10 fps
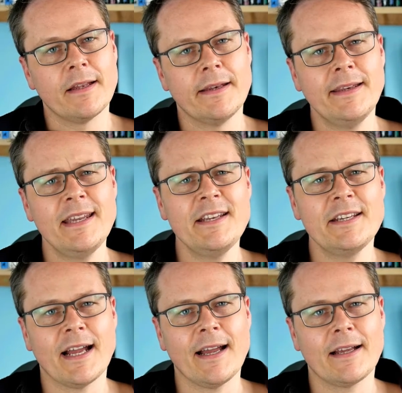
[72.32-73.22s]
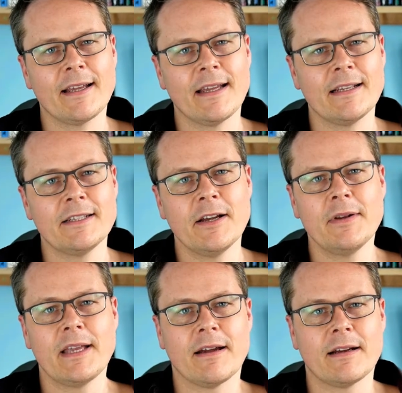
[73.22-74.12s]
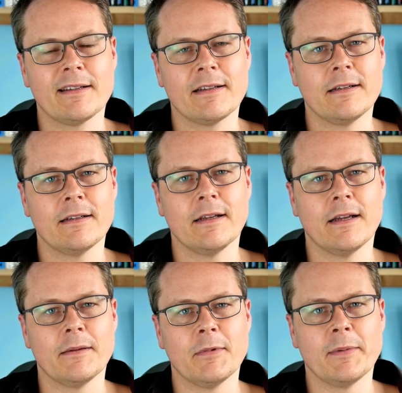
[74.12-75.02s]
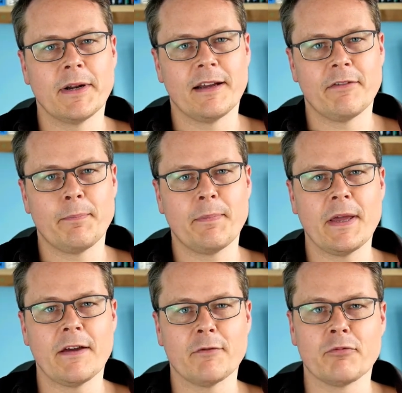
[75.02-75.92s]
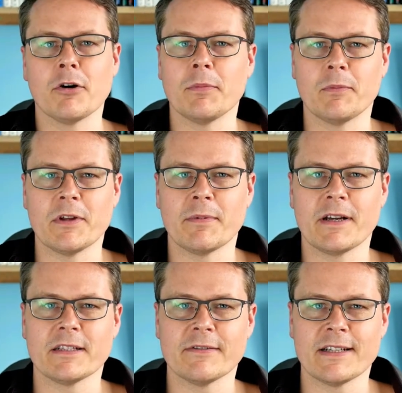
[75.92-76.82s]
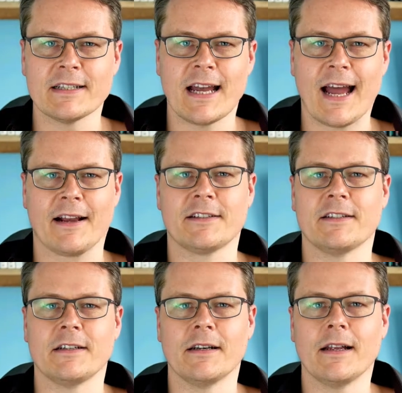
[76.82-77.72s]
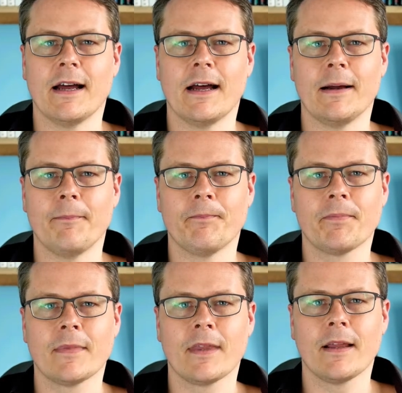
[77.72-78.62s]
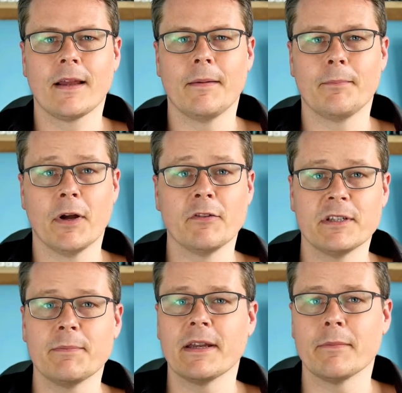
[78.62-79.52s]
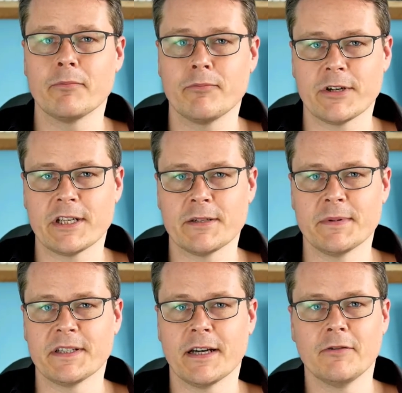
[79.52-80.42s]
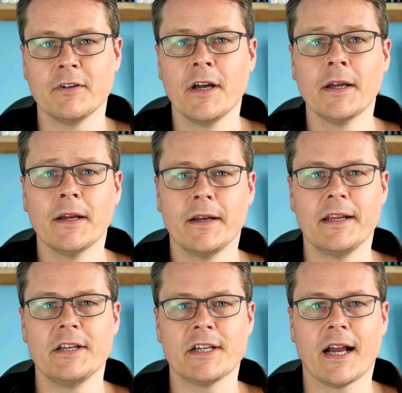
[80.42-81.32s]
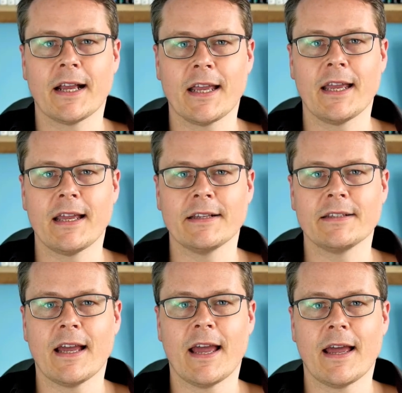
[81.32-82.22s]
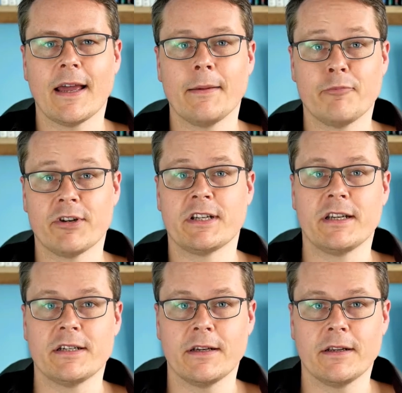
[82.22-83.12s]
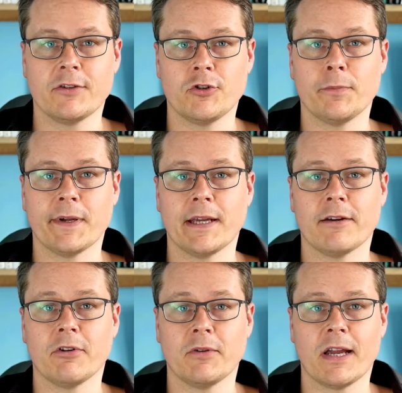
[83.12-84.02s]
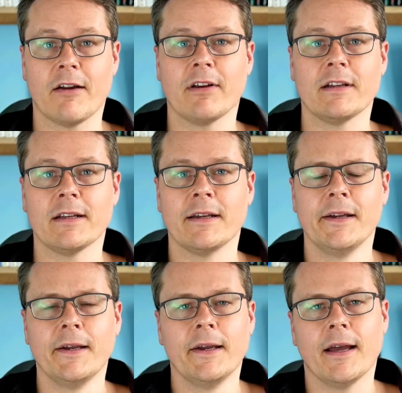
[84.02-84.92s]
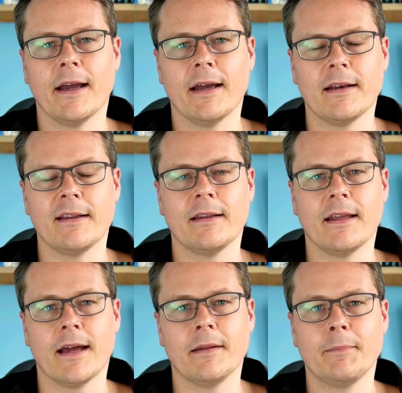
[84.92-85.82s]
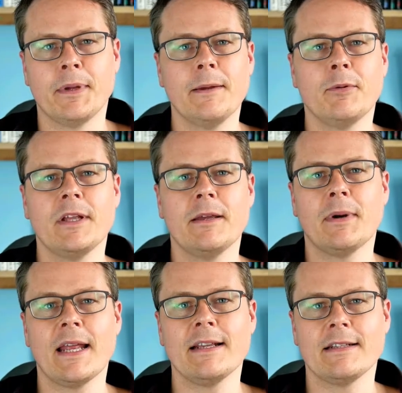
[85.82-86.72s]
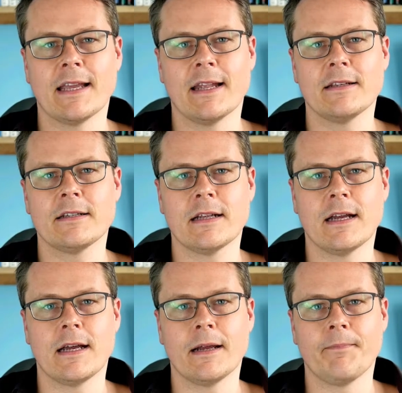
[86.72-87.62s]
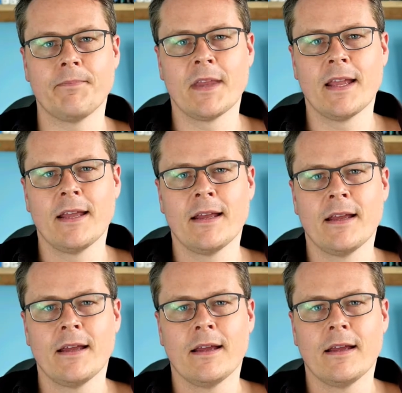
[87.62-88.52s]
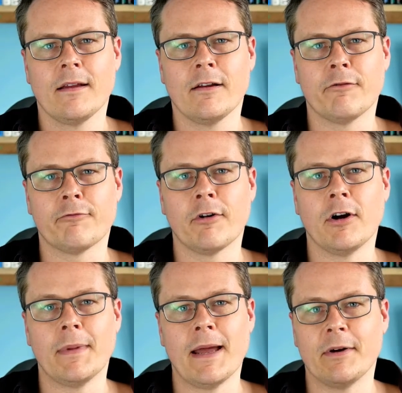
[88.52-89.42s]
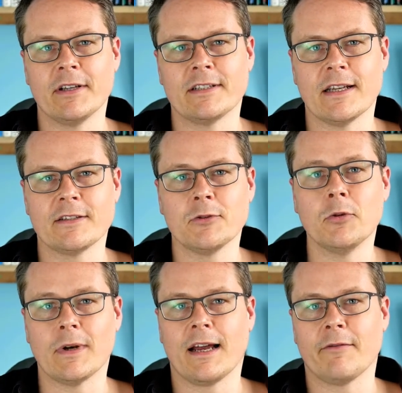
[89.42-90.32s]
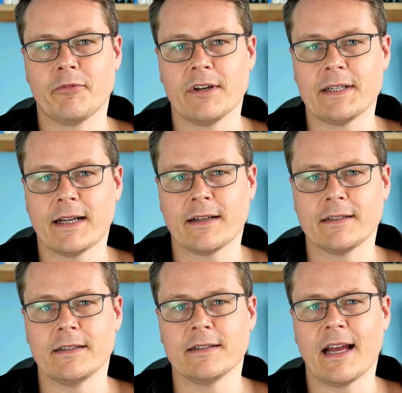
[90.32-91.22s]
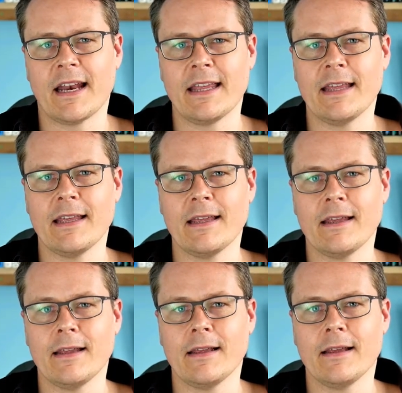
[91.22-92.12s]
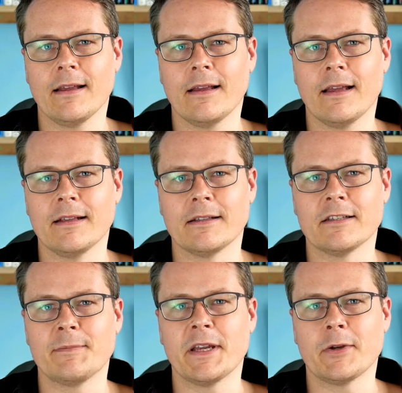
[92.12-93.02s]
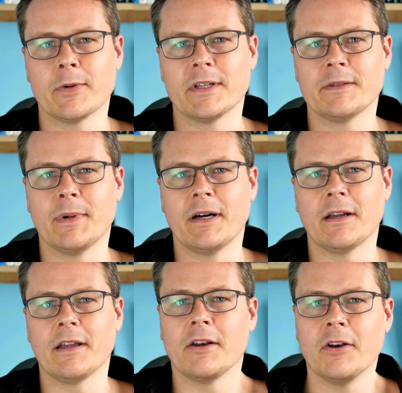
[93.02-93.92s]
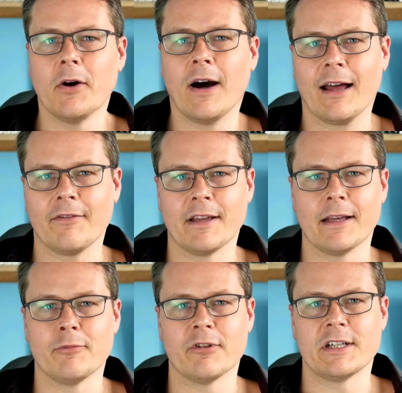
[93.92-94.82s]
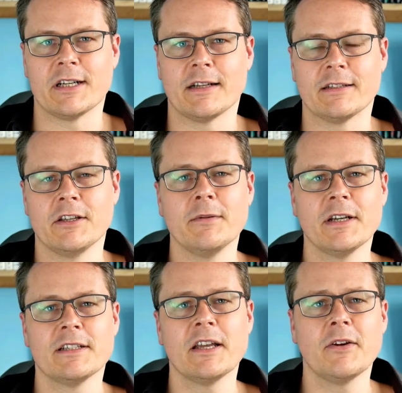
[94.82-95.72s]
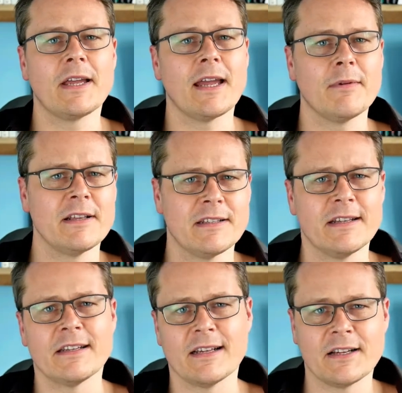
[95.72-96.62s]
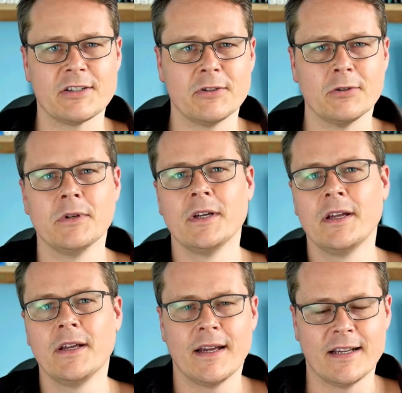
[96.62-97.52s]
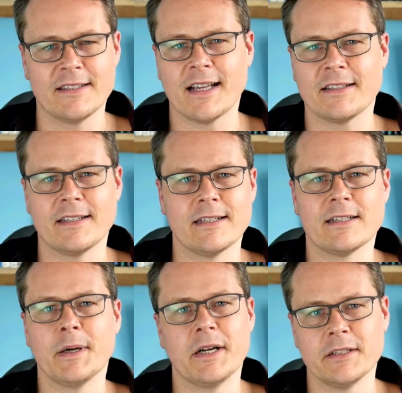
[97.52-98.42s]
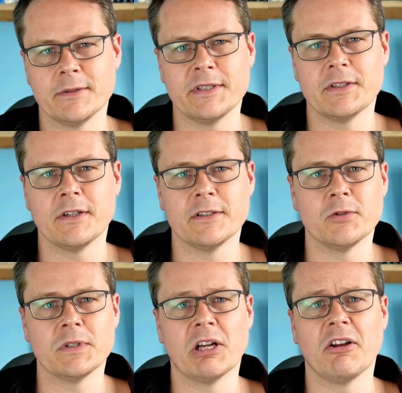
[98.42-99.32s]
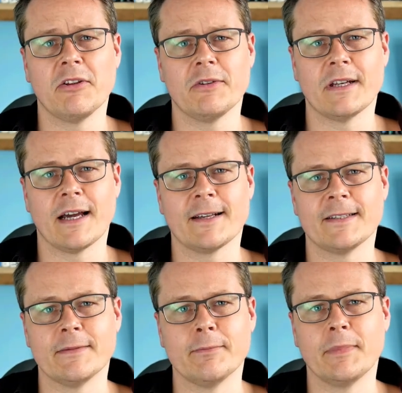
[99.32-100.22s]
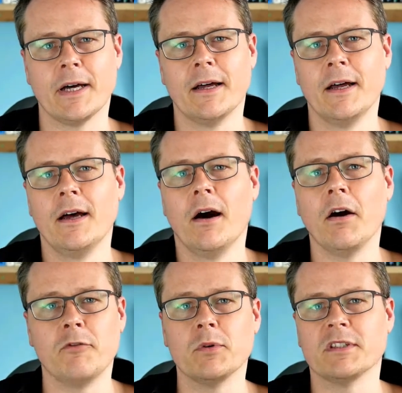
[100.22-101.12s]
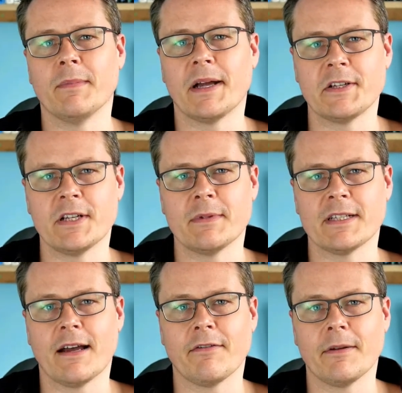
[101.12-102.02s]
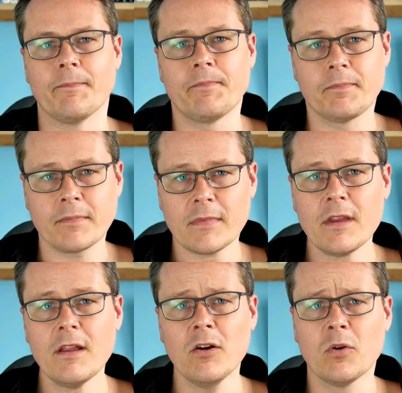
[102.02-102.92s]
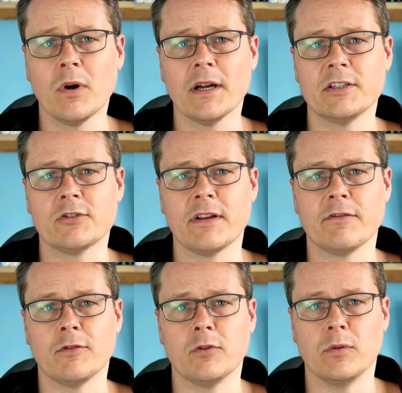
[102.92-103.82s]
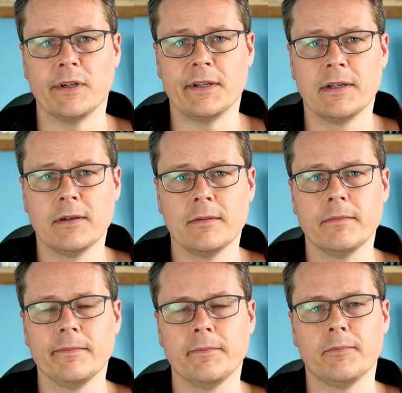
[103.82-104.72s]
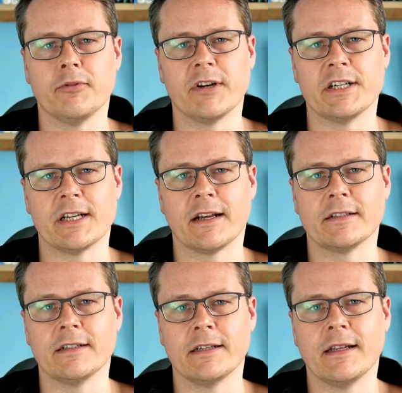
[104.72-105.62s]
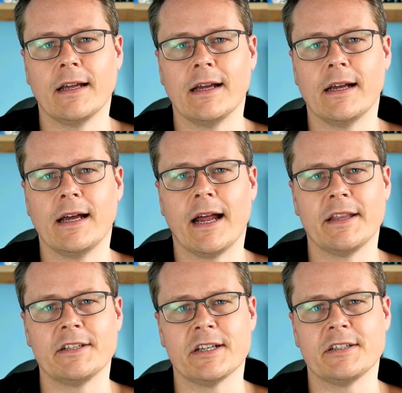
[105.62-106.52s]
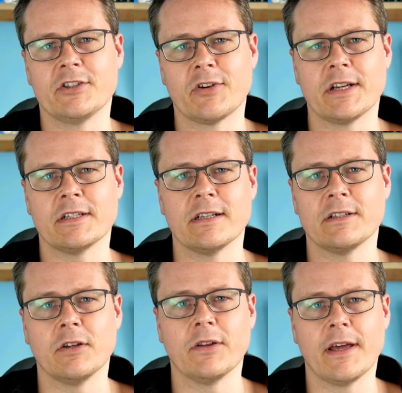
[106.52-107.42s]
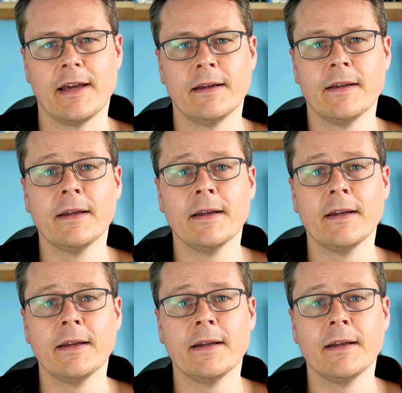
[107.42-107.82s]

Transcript: Ninjak is the only character that at the moment I have a bit of a problem with because of his accent. Obviously, being British myself, Ninjak is a British superhero character, and the people he plays against from MI6 all have British accents, and he is conspicuous by not having a British accent. You might say, okay, well, he's an international assassin spy, so he's got a sort of diluted accent, but I've always imagined him as having quite a straightforward British accent, and it's just strange that it's not there.